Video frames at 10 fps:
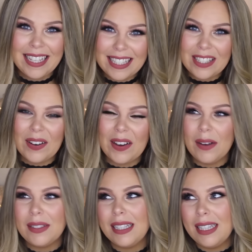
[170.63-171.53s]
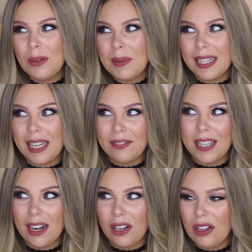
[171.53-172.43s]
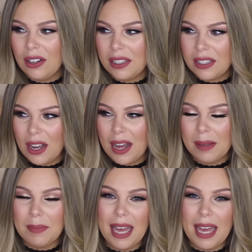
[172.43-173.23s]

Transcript: So I was a little bit left out a lot of the time.